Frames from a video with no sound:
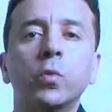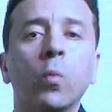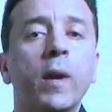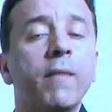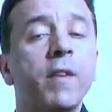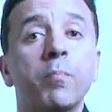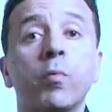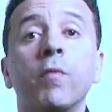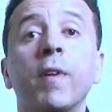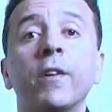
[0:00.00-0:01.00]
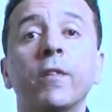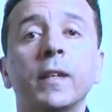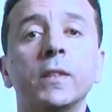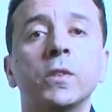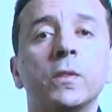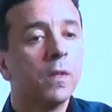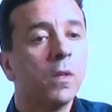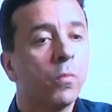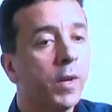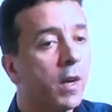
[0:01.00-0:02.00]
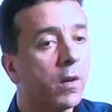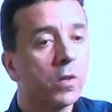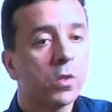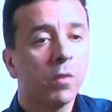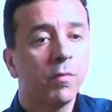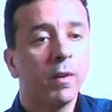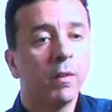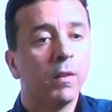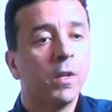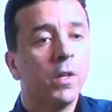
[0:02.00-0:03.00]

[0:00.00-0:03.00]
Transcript: whatever that provider is, regardless of their